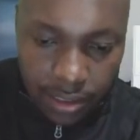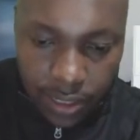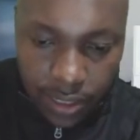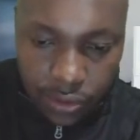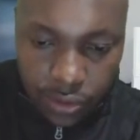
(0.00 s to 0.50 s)

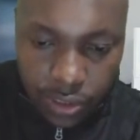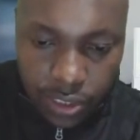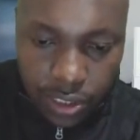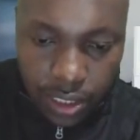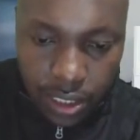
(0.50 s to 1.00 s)

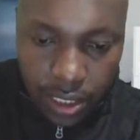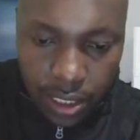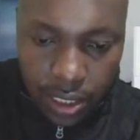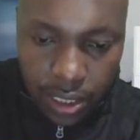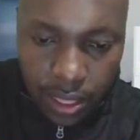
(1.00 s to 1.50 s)
values
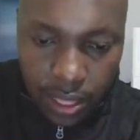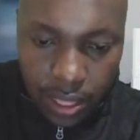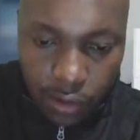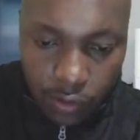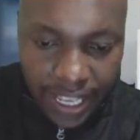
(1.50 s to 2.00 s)

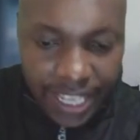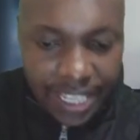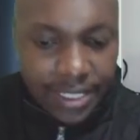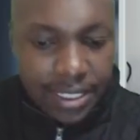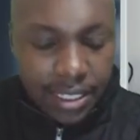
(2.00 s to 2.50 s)
of
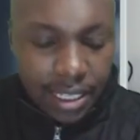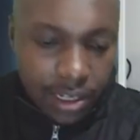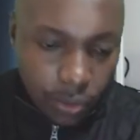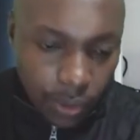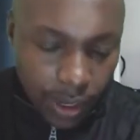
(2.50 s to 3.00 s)
x
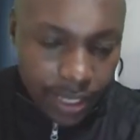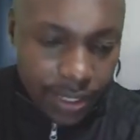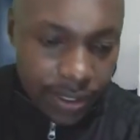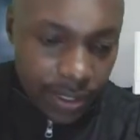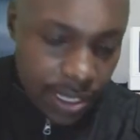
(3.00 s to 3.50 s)
and y
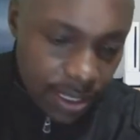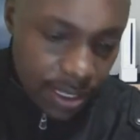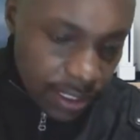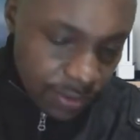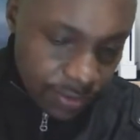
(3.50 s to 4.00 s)
in
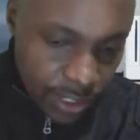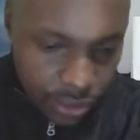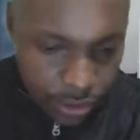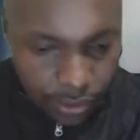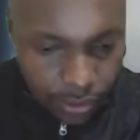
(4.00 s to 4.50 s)
this
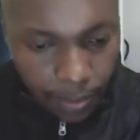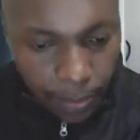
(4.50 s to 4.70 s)
function,